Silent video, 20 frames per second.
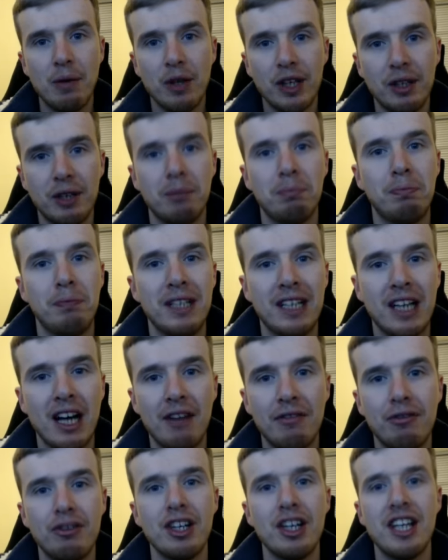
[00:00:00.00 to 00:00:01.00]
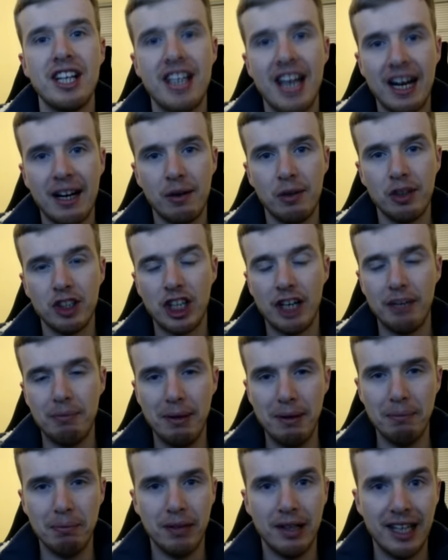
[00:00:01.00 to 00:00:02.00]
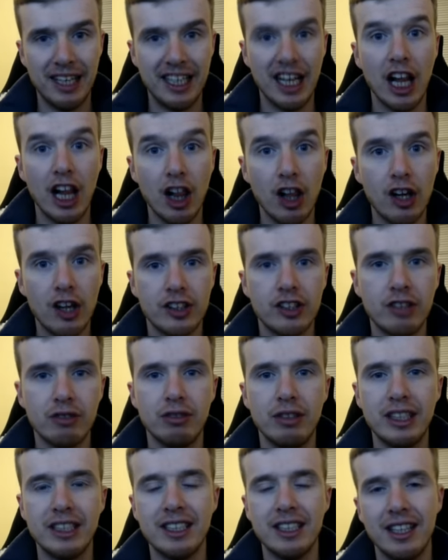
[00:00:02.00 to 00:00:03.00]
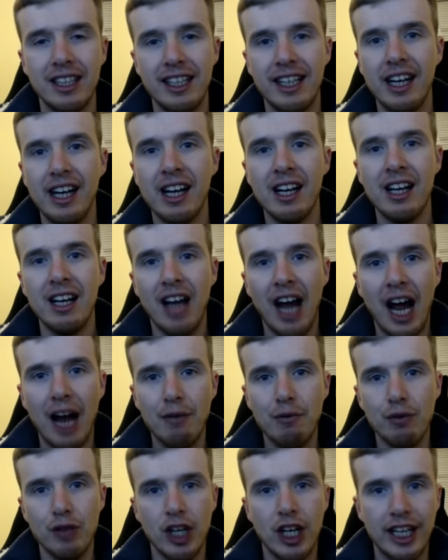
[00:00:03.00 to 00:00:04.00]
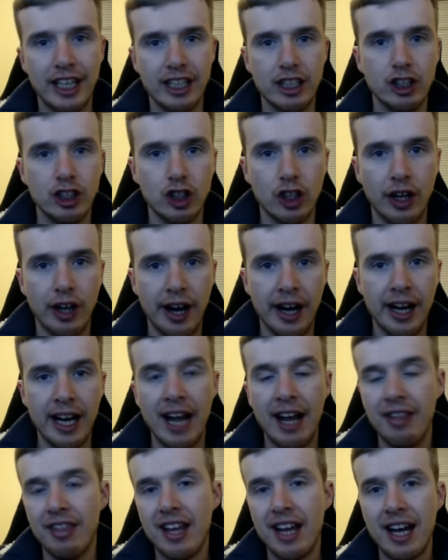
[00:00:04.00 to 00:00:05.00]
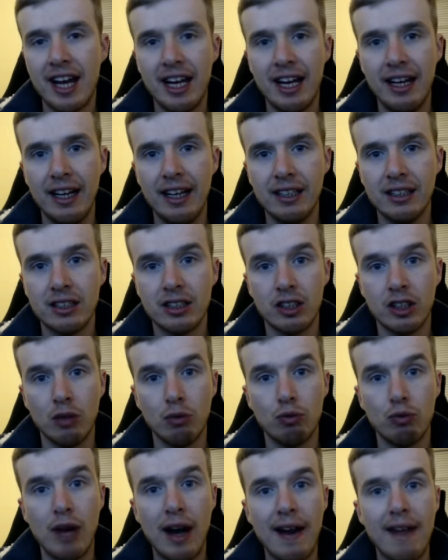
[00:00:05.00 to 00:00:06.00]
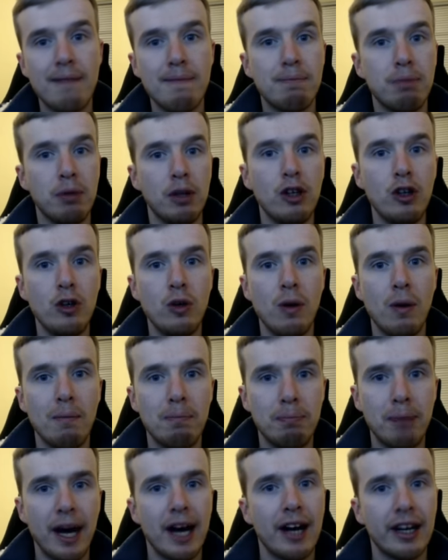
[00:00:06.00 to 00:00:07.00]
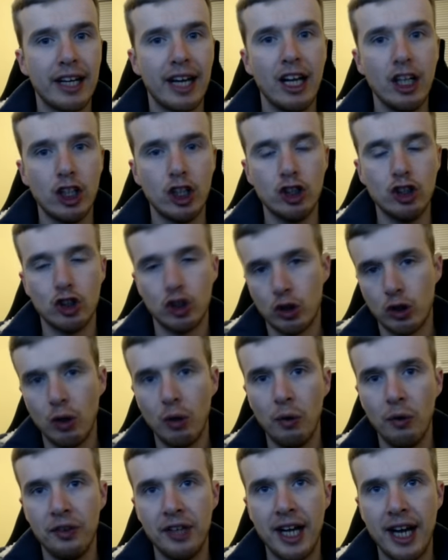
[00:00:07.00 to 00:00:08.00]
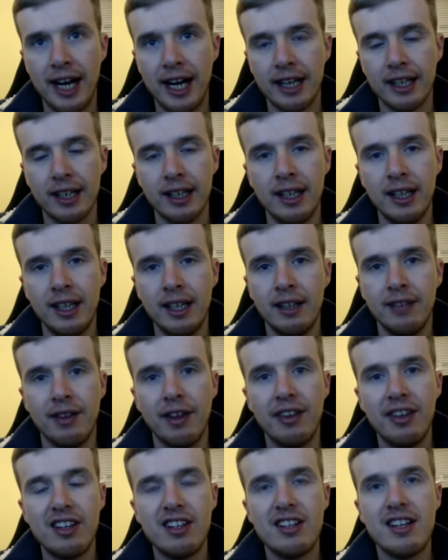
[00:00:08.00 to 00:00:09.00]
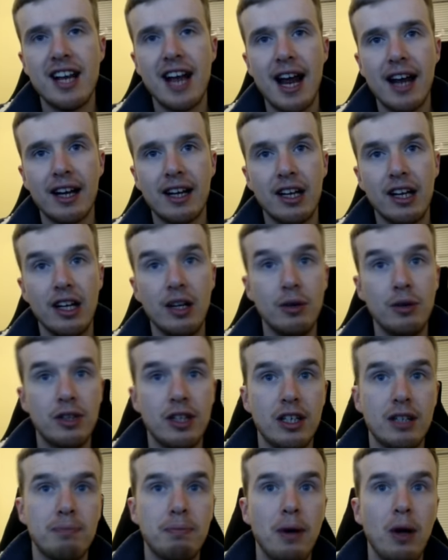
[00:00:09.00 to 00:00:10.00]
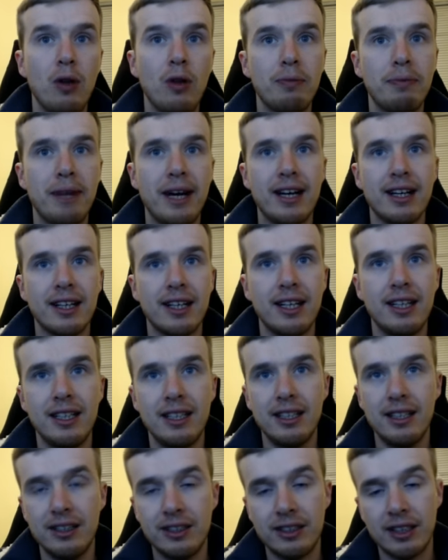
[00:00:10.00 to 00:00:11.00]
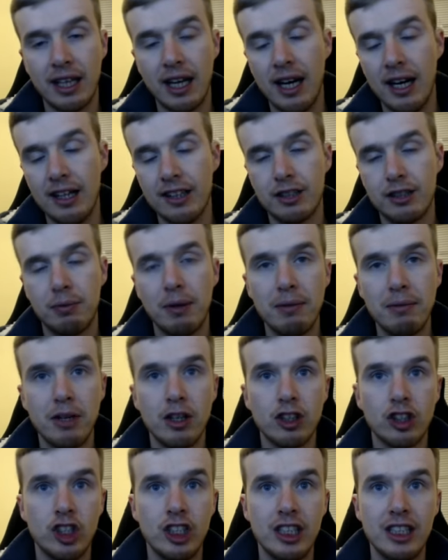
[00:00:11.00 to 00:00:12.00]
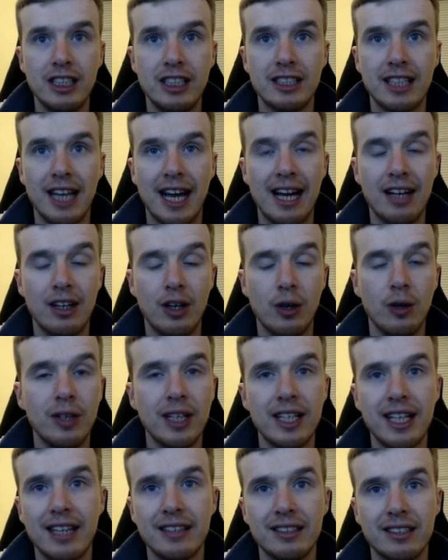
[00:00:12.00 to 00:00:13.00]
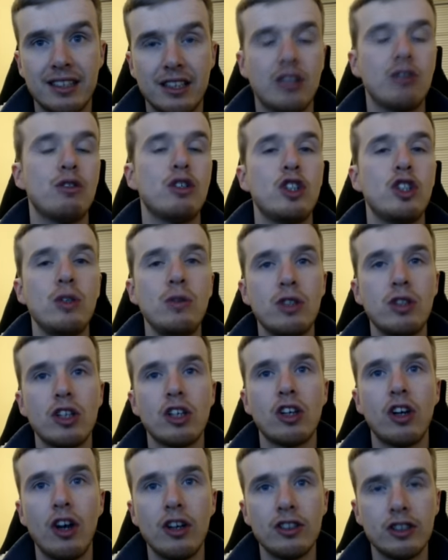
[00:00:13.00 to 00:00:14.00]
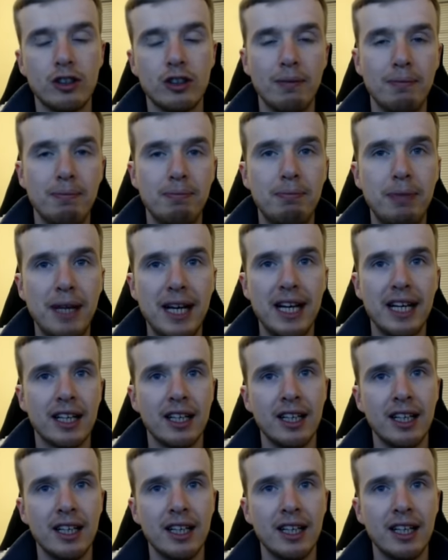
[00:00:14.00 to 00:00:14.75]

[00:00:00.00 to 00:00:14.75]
to be covering a deck which I've been playing a lot of recently and really enjoying. And that is the red-blue bargain control deck. Now this deck uses bold bargainers, spring mochis, and ogre dancers to reduce the cost of big